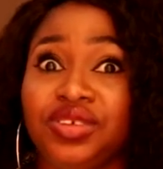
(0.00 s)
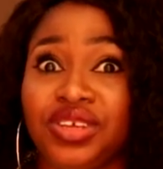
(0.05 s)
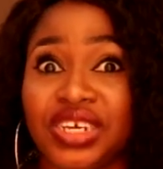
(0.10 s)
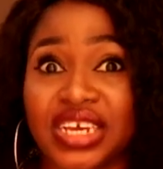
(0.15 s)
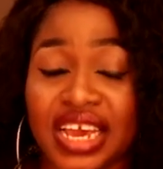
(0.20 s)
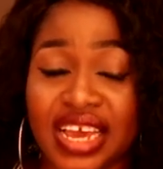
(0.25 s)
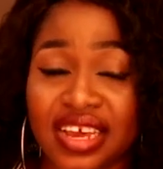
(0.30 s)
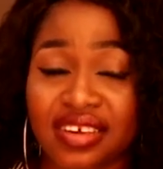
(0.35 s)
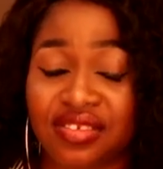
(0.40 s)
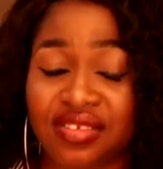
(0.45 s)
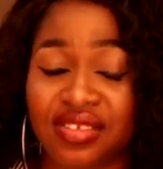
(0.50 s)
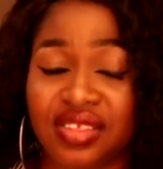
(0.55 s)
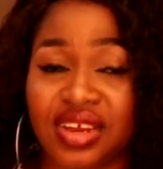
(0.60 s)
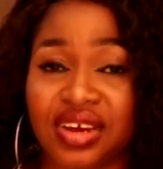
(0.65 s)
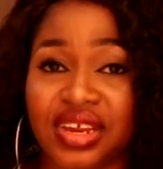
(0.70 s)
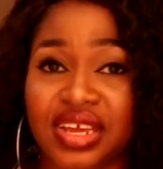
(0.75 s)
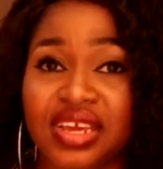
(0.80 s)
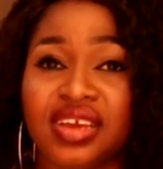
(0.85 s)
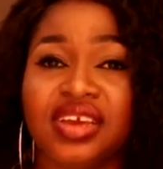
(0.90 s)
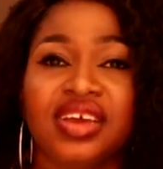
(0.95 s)
J S
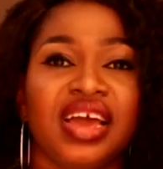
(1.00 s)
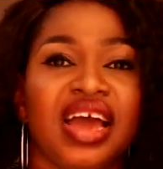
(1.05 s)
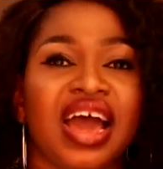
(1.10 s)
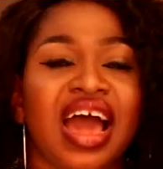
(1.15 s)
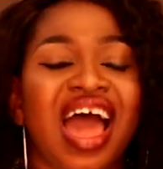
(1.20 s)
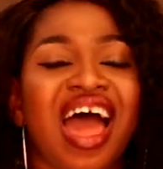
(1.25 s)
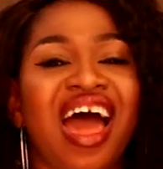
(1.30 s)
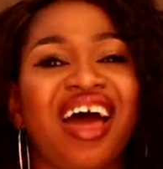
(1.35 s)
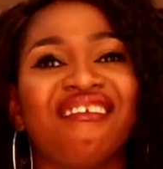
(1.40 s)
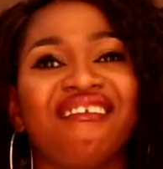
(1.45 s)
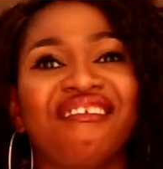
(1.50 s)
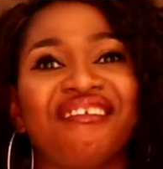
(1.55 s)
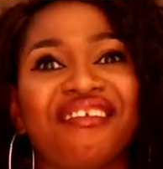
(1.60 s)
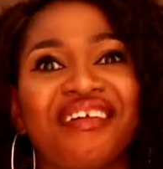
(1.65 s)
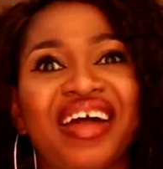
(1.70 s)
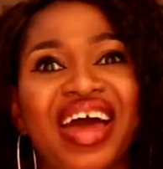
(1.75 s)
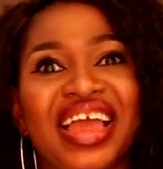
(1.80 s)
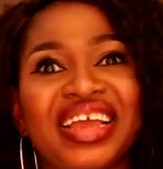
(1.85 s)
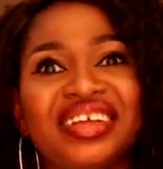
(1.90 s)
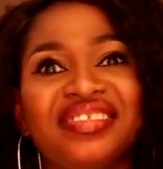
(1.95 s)
three and
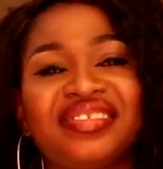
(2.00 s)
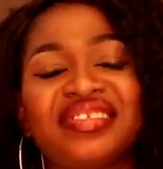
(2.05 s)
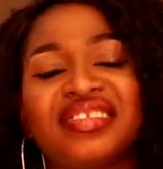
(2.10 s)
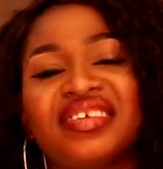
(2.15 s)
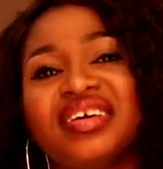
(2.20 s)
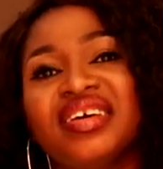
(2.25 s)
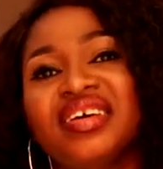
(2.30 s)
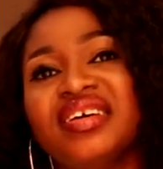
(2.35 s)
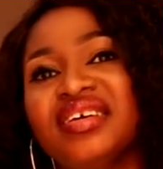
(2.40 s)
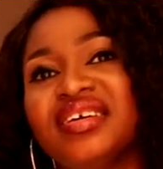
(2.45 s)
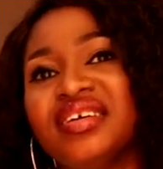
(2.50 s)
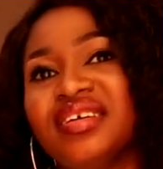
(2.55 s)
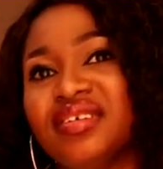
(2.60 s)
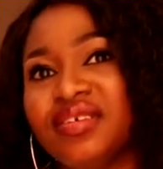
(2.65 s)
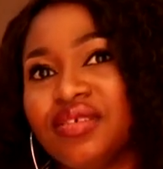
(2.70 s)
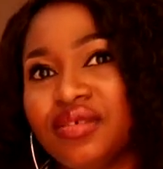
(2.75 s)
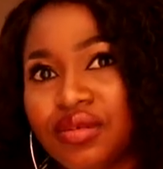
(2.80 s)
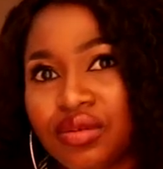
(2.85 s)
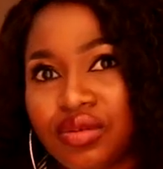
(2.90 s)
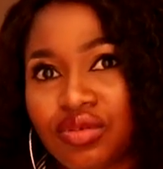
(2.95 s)
write
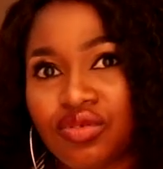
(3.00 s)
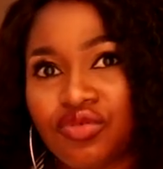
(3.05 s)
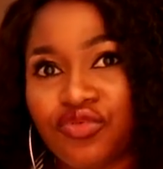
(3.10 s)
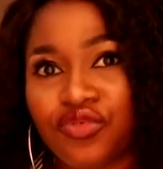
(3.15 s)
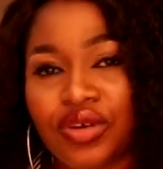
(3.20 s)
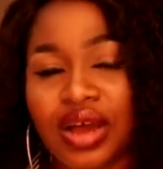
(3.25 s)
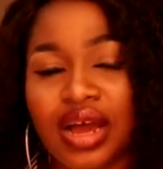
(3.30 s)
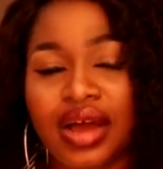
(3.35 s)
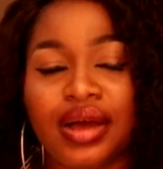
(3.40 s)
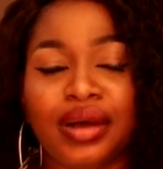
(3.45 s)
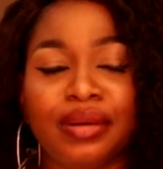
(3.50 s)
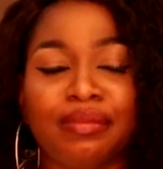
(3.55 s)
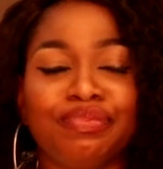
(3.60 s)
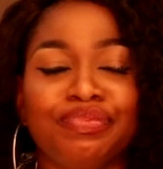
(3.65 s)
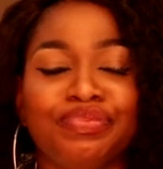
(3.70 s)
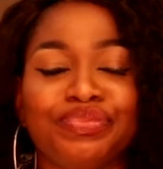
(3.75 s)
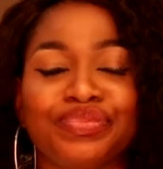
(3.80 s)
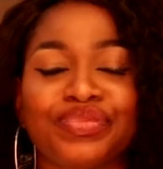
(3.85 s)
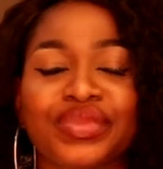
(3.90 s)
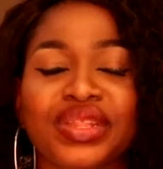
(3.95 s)

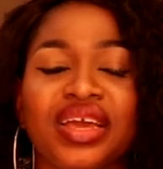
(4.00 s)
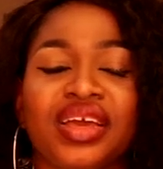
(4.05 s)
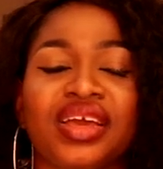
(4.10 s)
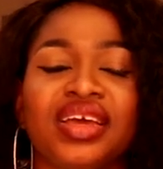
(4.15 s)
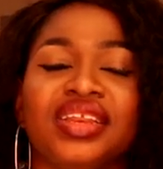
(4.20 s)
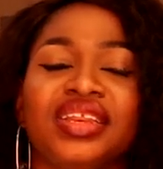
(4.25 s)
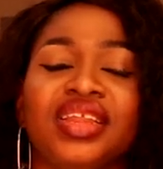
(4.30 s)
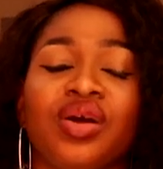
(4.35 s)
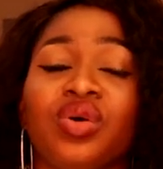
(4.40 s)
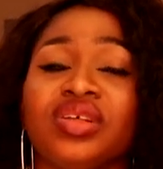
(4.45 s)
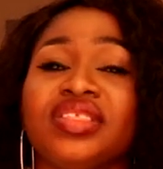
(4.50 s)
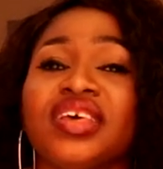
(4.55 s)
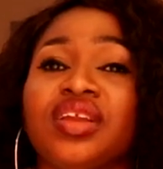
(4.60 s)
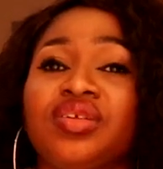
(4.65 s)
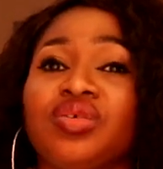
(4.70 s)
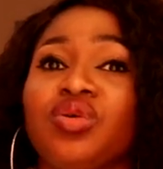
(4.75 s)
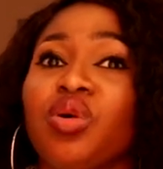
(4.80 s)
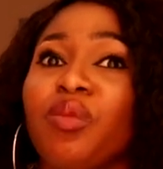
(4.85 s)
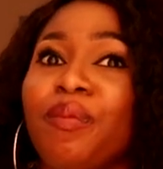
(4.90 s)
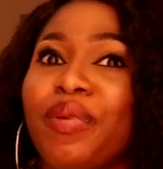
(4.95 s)
um they want her
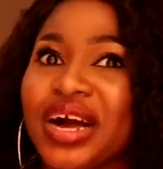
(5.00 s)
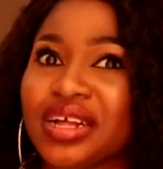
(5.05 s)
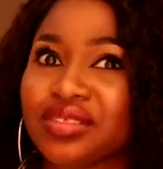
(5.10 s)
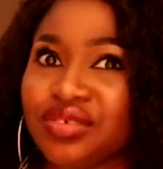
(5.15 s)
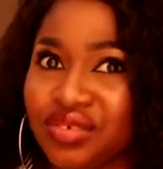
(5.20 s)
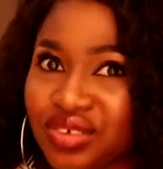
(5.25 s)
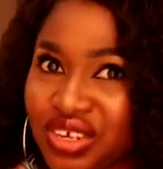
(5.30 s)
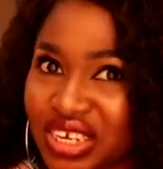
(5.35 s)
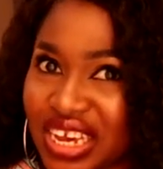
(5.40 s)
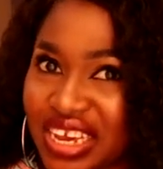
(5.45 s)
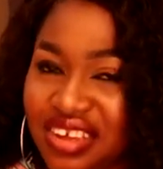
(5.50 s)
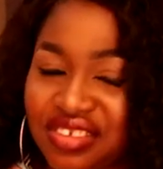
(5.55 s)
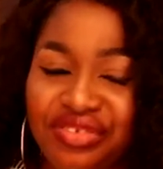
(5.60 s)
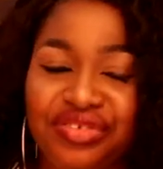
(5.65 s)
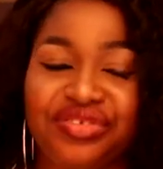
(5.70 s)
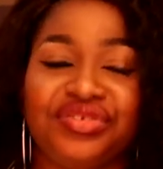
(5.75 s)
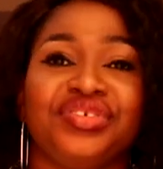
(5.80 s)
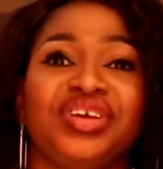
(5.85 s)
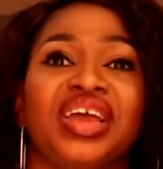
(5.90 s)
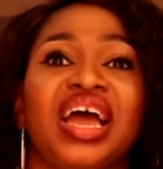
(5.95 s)
to go back to J S
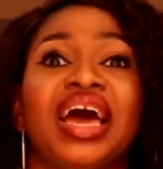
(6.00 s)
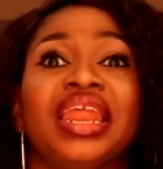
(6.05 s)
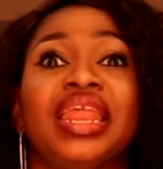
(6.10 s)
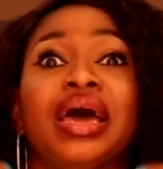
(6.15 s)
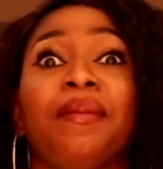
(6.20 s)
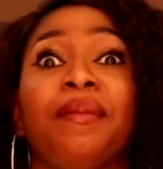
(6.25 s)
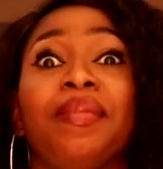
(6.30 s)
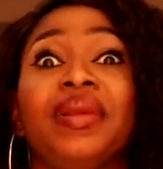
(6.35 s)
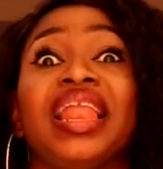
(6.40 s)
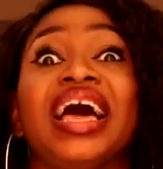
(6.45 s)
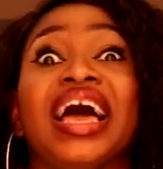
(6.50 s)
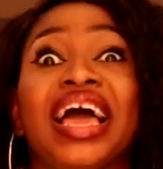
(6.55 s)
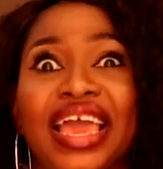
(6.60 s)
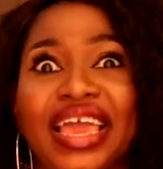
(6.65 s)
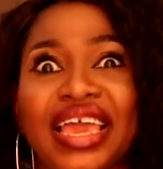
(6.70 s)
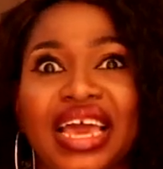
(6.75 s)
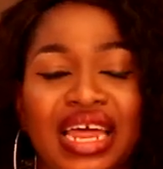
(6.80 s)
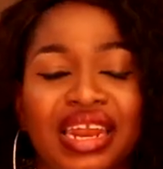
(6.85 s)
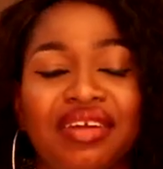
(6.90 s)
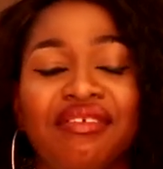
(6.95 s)
three and
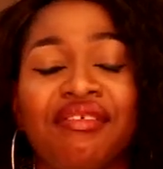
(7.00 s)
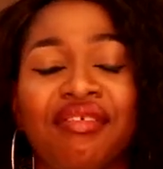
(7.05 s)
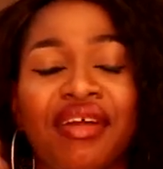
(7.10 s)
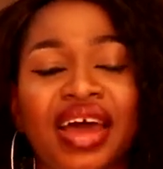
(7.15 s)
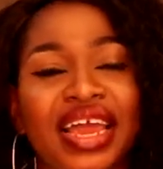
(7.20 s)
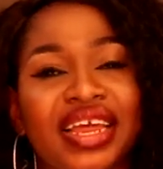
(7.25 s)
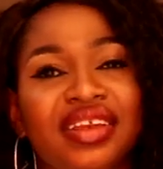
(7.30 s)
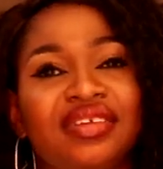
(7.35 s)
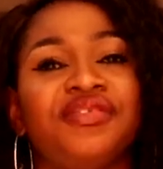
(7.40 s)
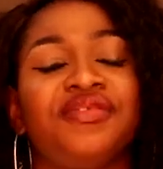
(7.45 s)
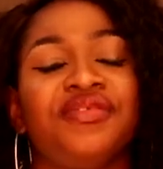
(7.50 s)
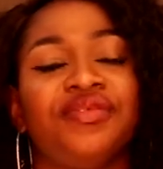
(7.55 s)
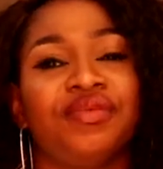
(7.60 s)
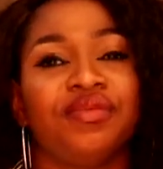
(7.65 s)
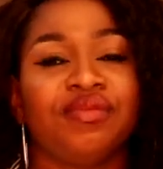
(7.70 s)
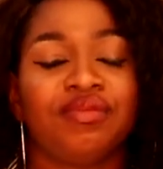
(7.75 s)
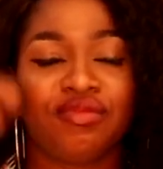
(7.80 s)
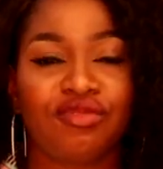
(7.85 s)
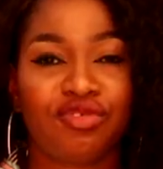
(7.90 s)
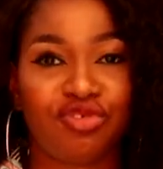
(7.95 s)
apply and write
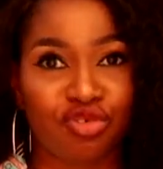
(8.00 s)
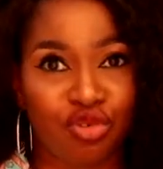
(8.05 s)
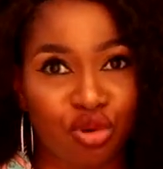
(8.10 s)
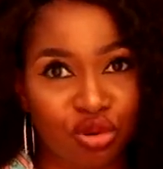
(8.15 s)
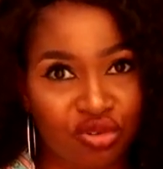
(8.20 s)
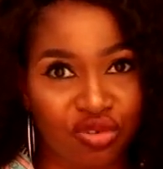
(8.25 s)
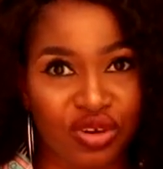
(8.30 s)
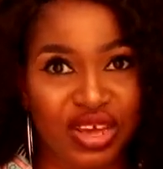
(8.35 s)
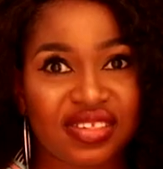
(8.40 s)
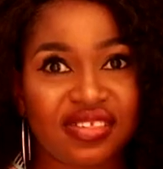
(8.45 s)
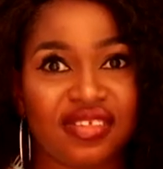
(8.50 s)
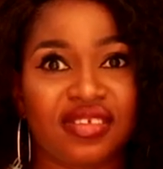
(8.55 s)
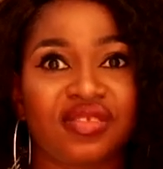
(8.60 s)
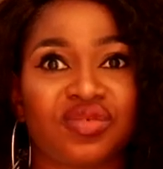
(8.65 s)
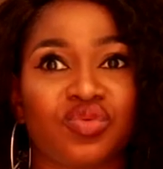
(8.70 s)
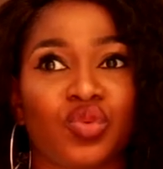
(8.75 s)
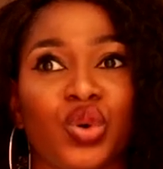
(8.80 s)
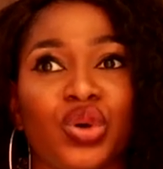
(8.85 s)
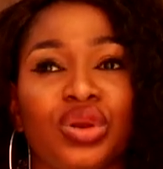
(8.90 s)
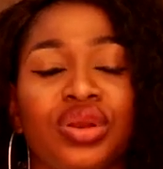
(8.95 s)
to go to S
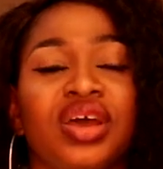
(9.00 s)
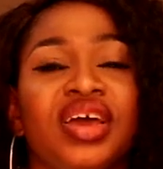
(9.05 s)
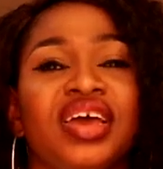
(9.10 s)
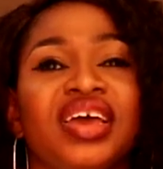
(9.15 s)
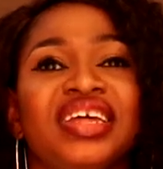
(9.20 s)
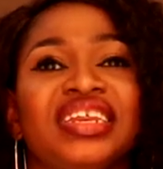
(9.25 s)
S one.